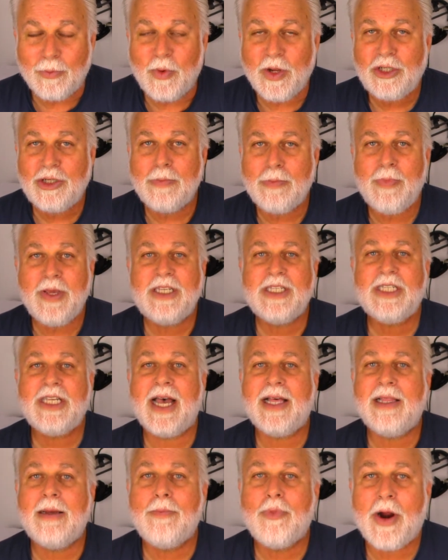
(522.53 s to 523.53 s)
We should be
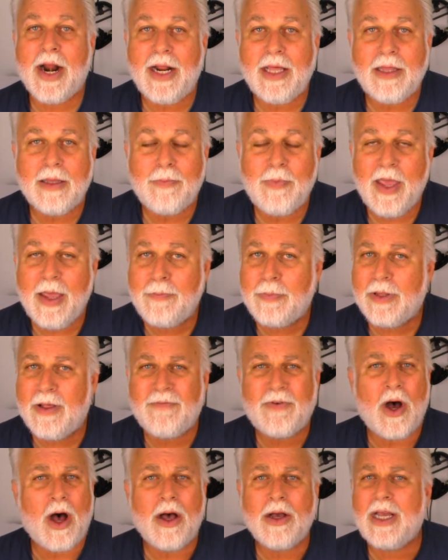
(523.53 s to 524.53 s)
celebrating the people of
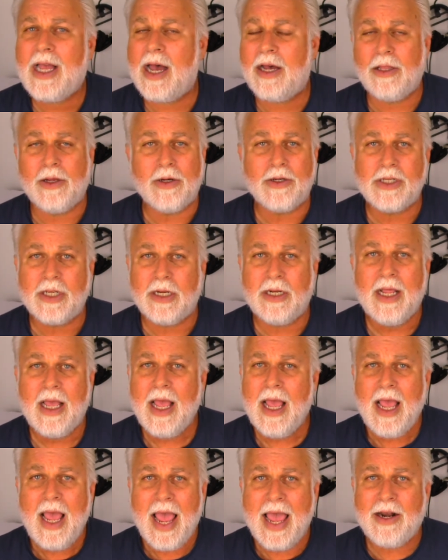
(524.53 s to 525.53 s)
all colors and
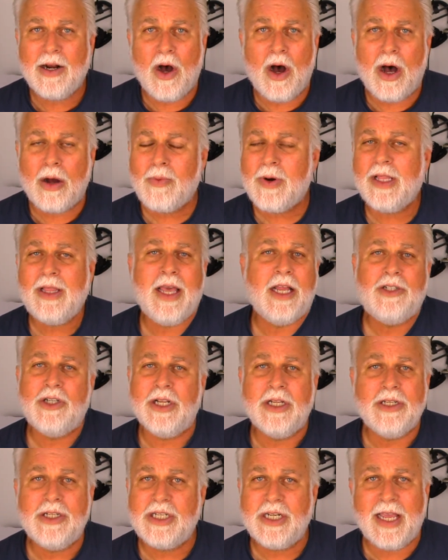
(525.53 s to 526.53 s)
all
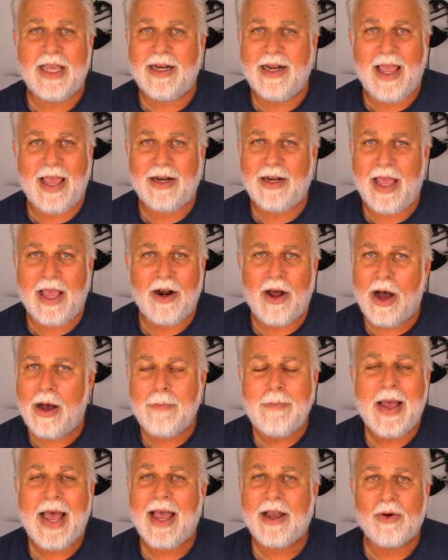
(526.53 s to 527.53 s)
religions and all
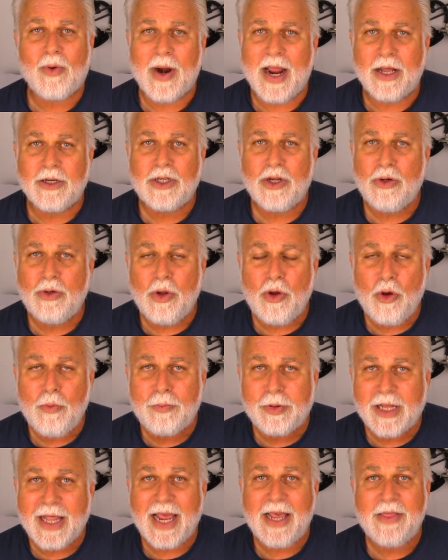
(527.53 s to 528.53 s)
backgrounds who
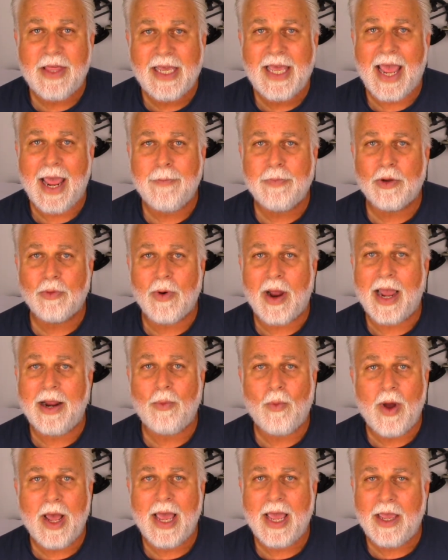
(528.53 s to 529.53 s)
play the game the right
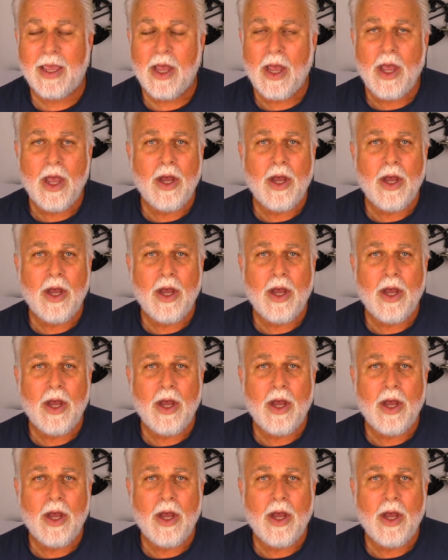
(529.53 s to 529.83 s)
way,